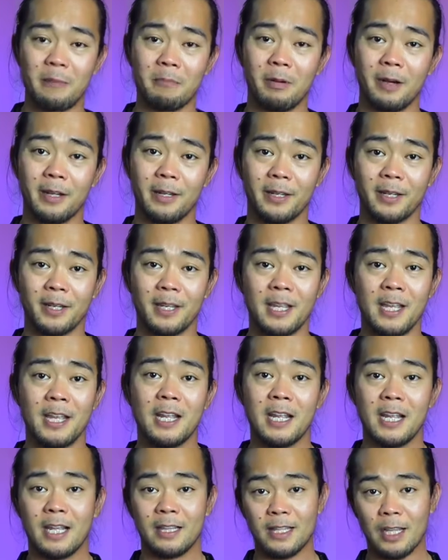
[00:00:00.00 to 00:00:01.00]
button.
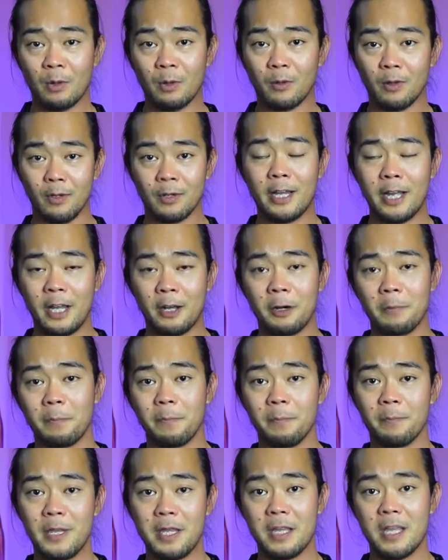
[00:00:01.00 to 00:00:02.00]
That will help
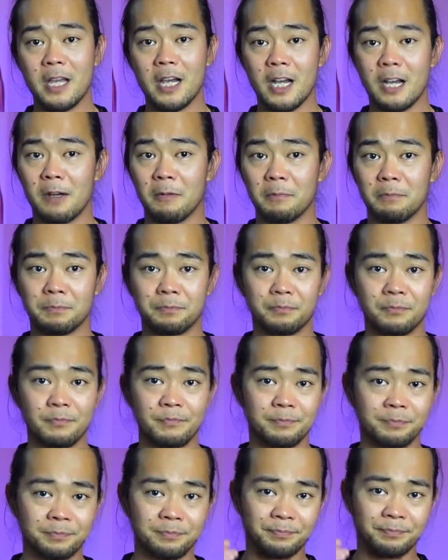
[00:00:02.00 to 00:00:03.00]
me
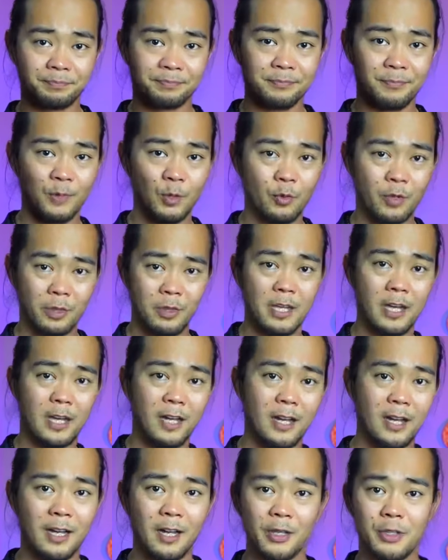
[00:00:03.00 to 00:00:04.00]
with
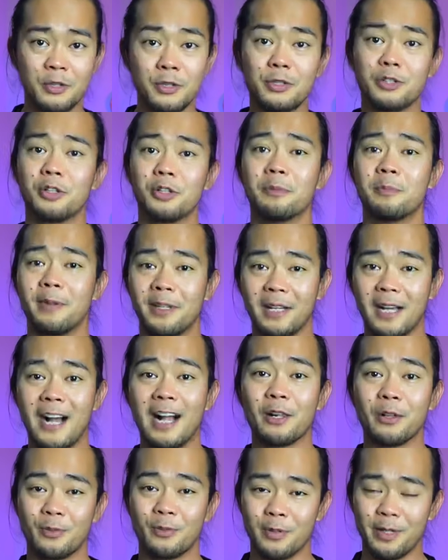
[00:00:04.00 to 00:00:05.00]
the YouTube
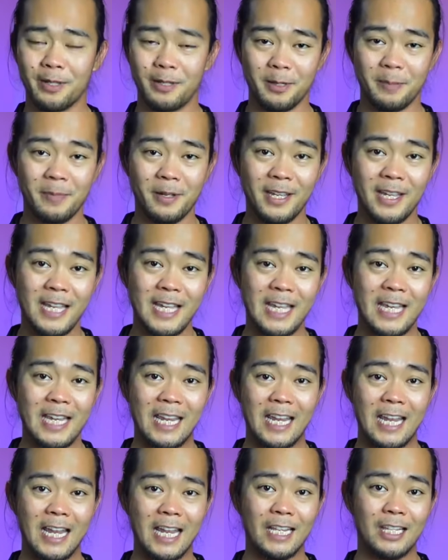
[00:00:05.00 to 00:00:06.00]
algorithm,
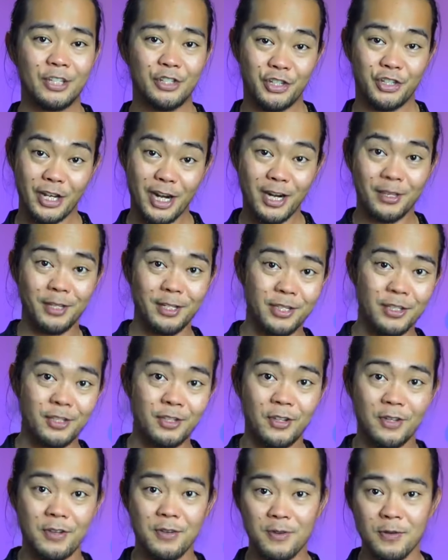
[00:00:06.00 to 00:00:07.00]
and share this
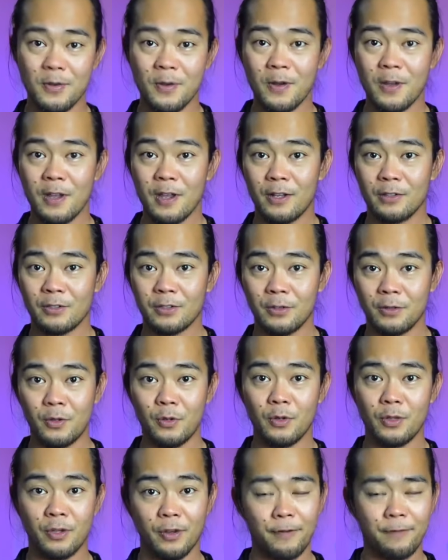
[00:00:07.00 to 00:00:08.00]
to
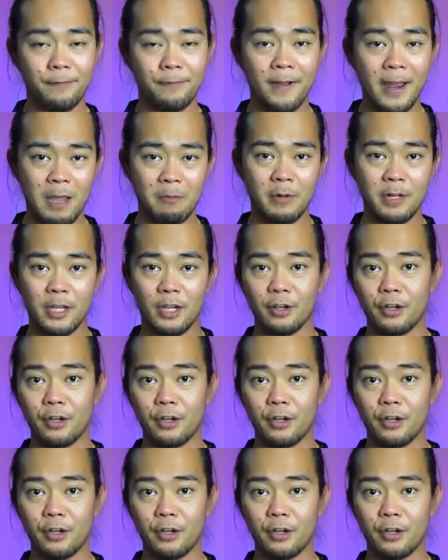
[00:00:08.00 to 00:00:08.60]
your family or